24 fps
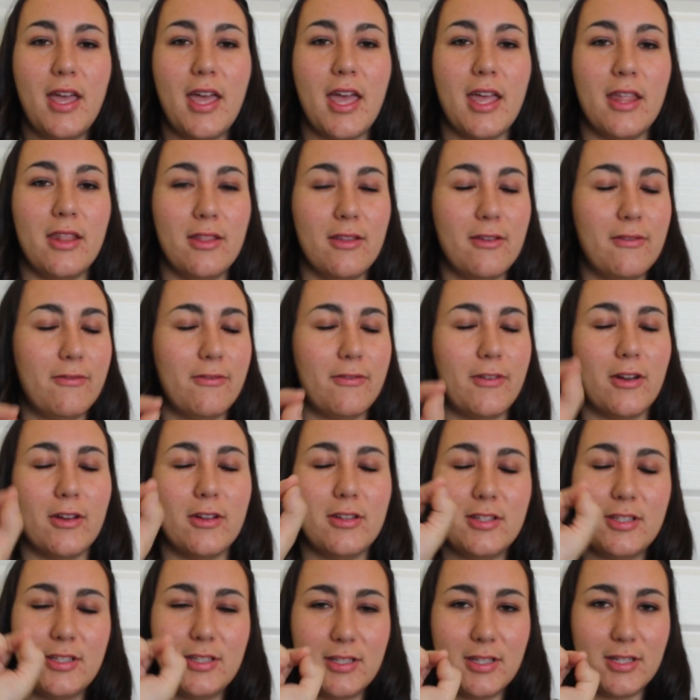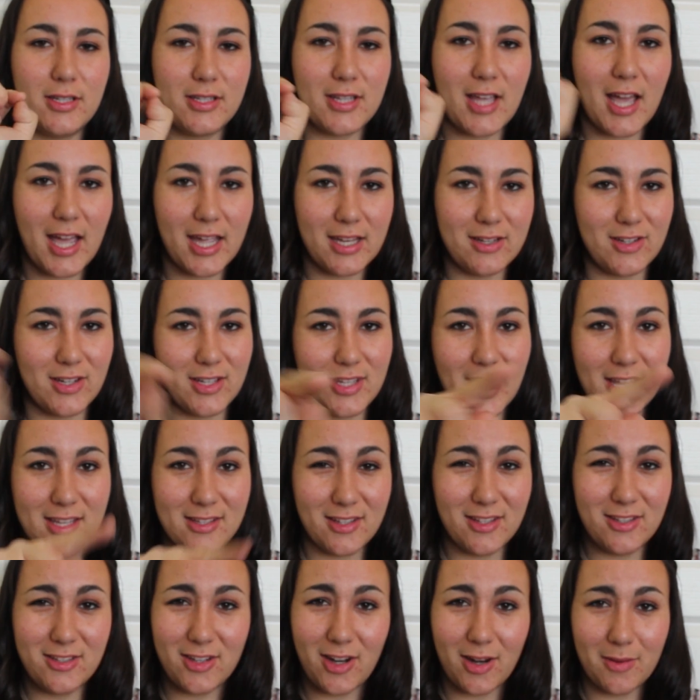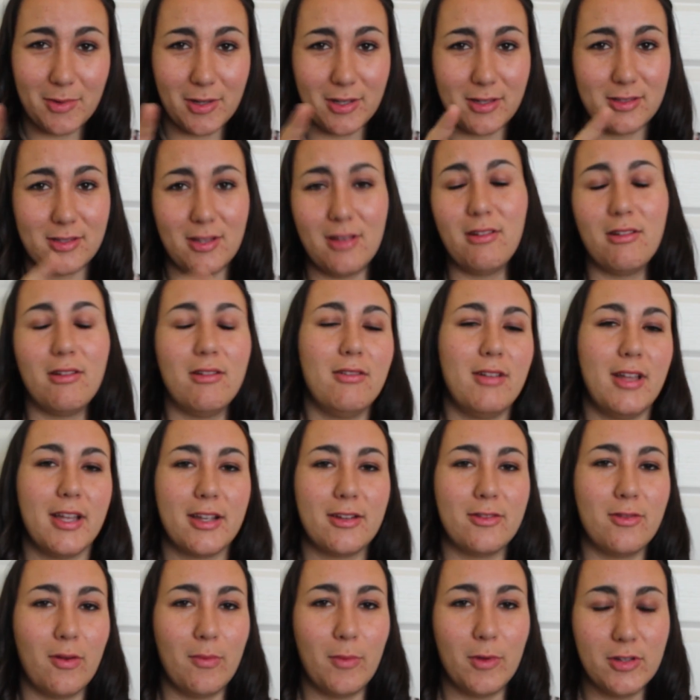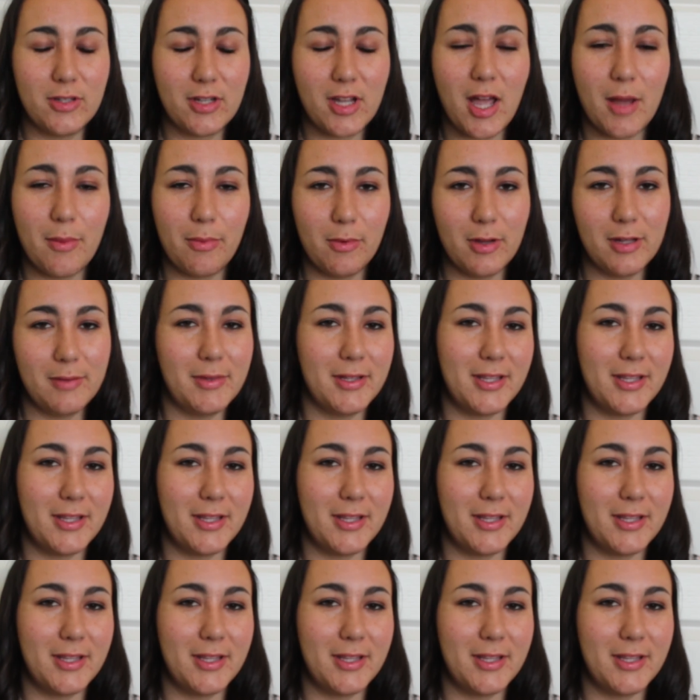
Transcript: and the first side just has the Starbucks logo like a normal cup would,